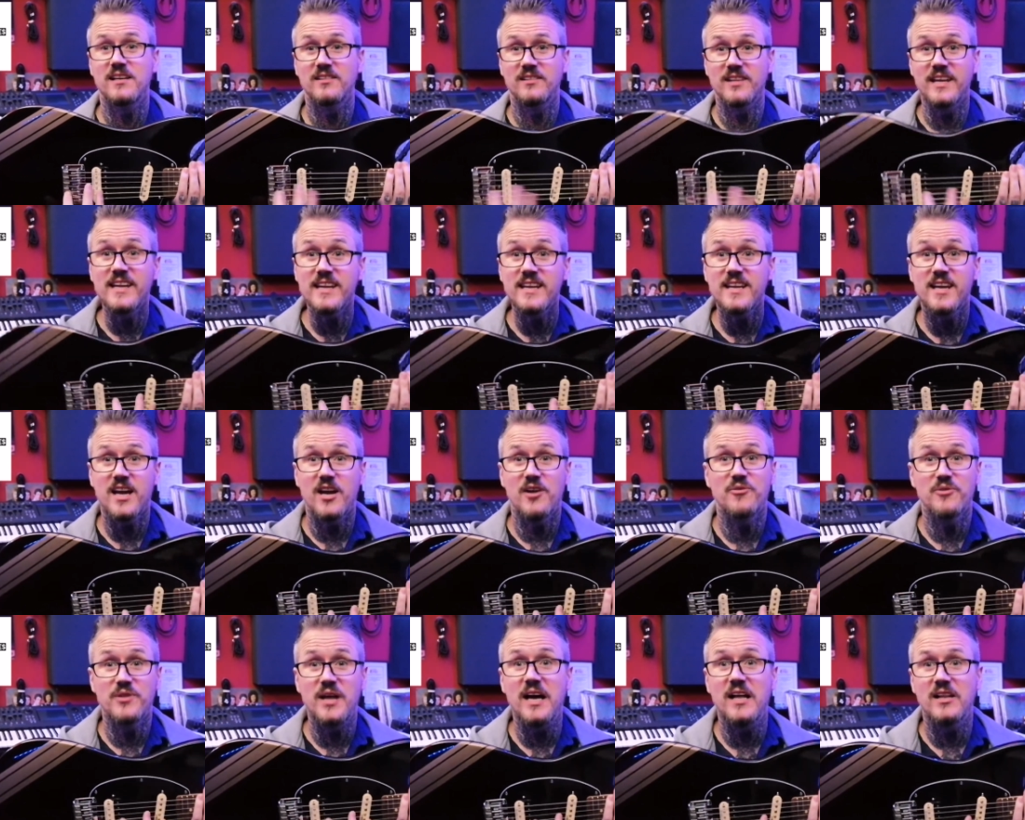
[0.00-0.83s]
like
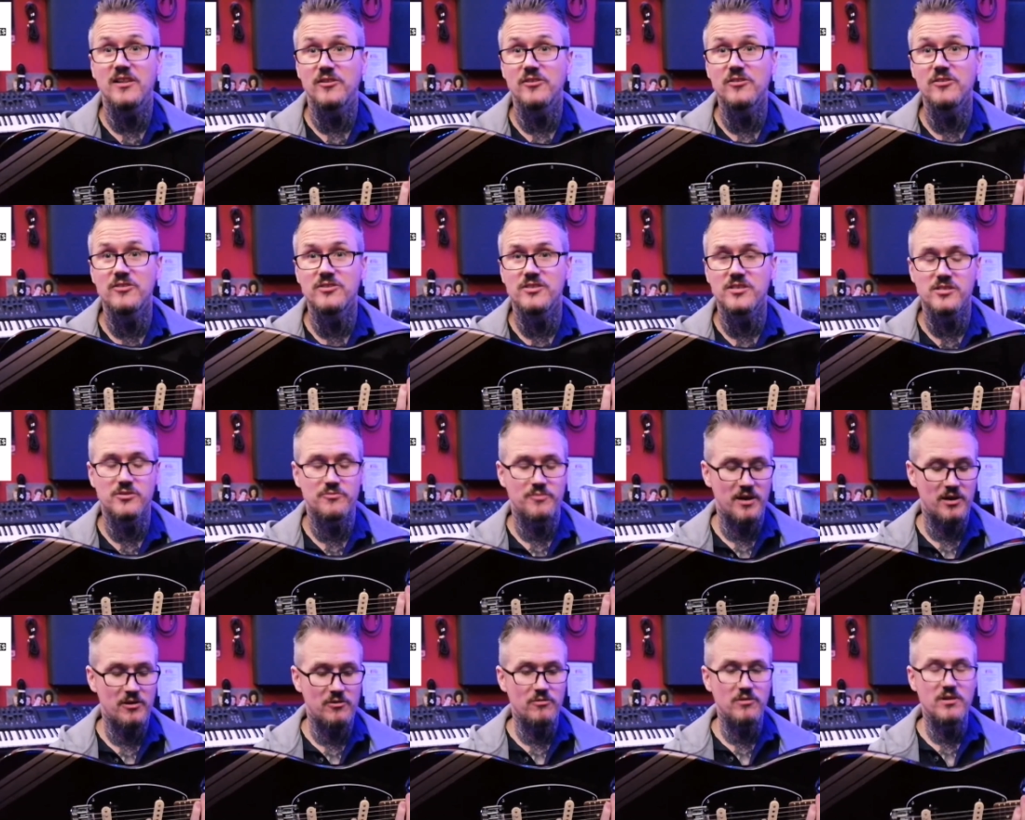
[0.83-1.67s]
how that looks as
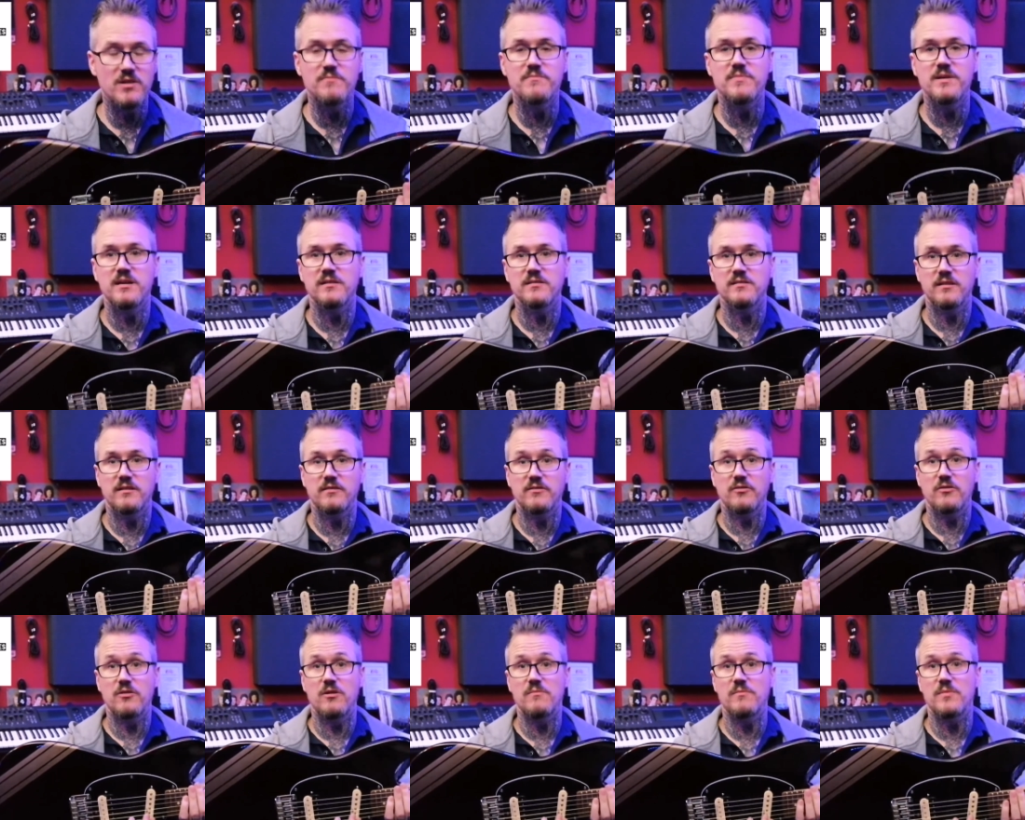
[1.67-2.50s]
well compared to the
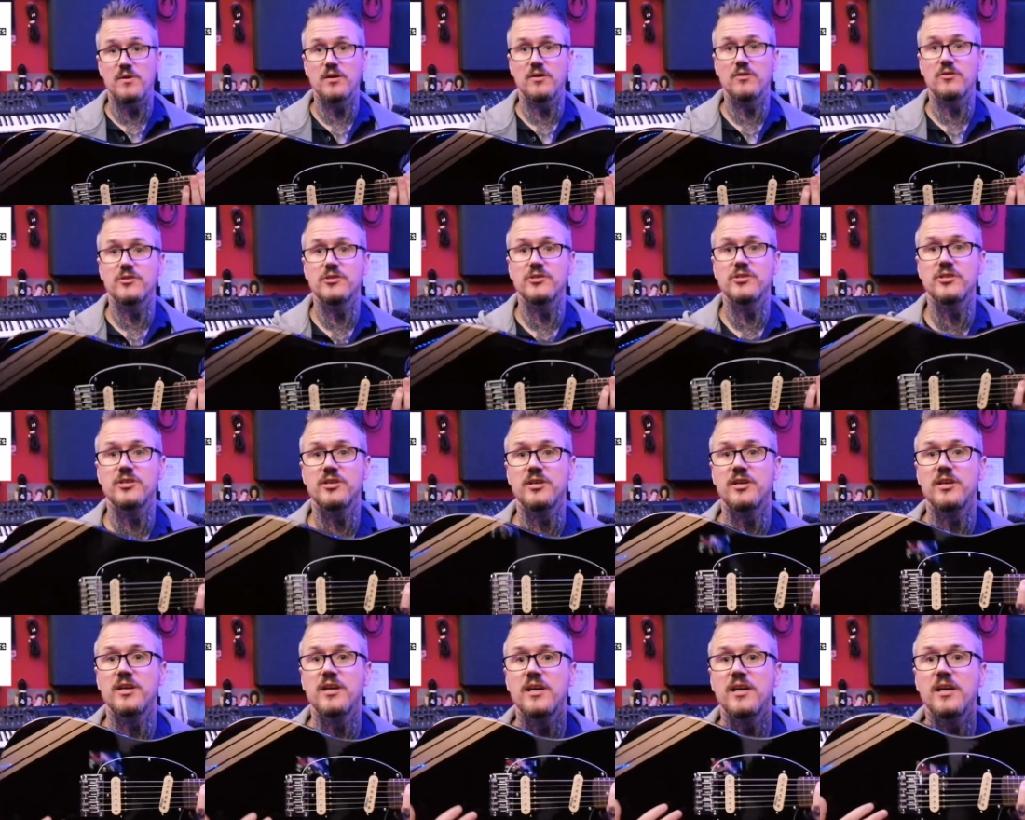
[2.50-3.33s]
two humbuckers.
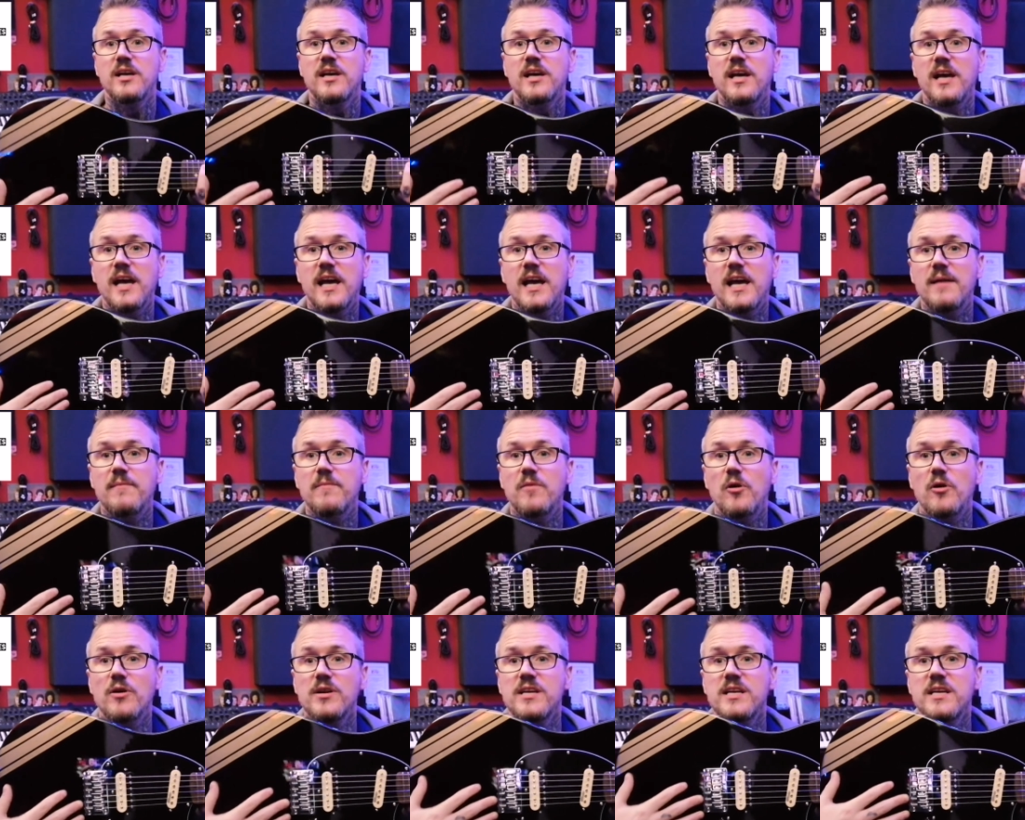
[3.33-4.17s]

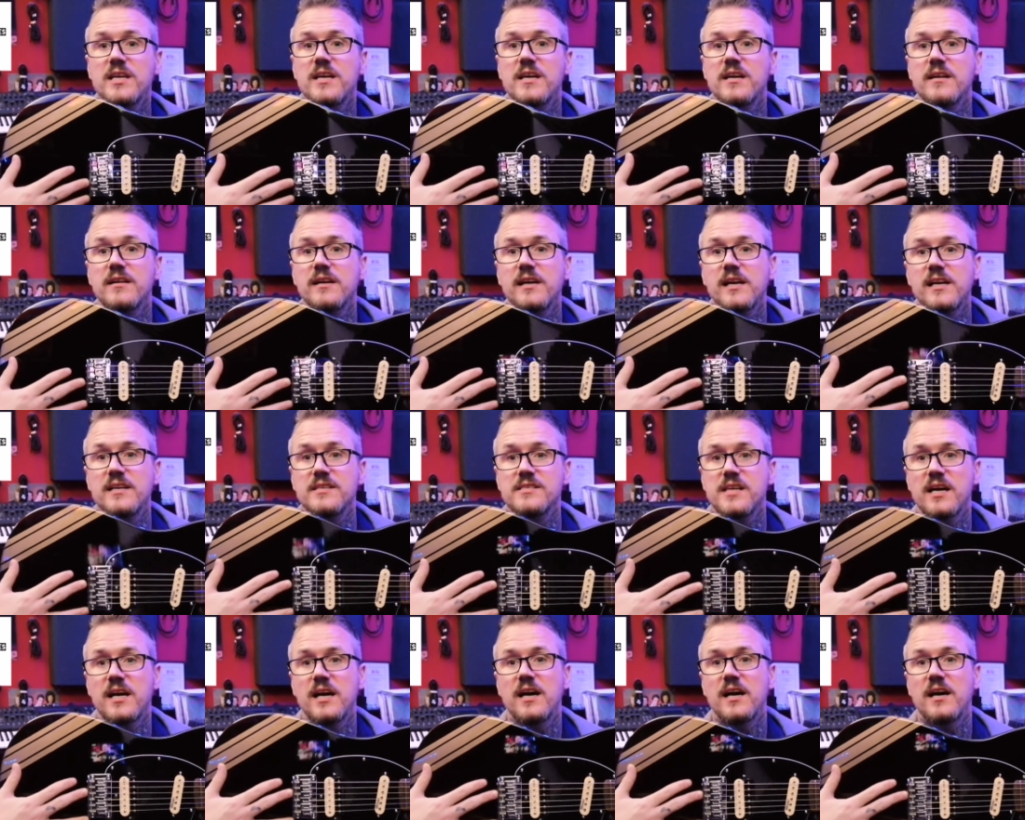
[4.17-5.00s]
Um, on here
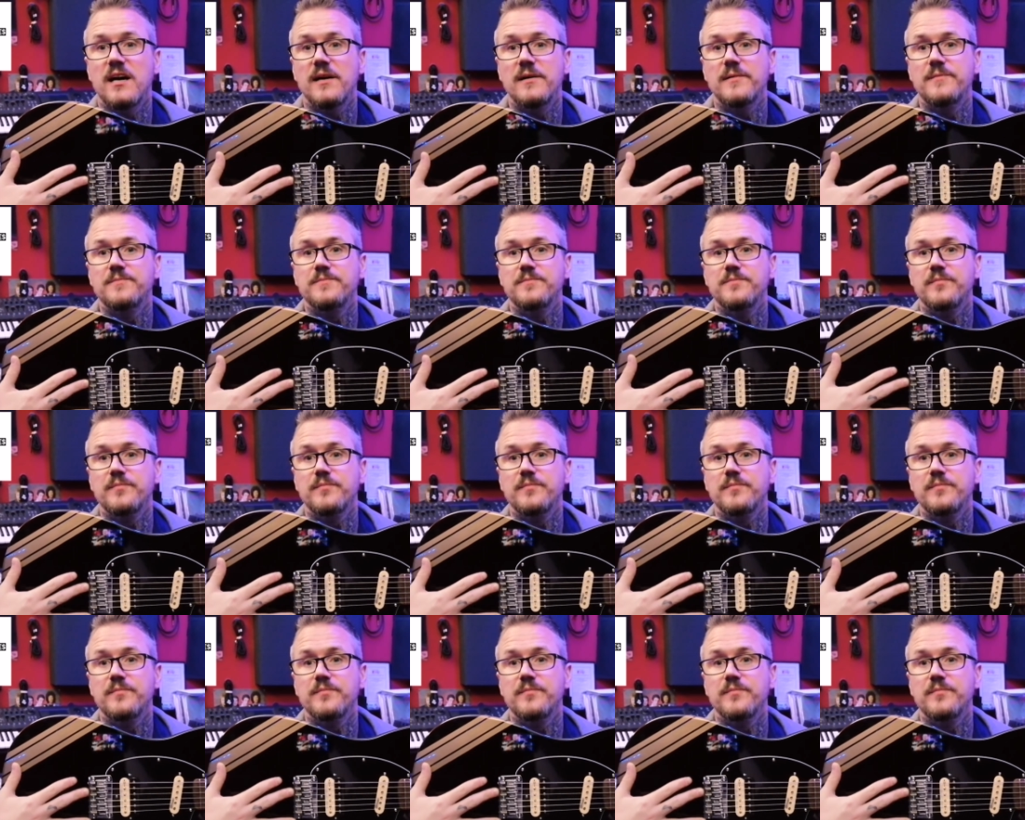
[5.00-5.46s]
is a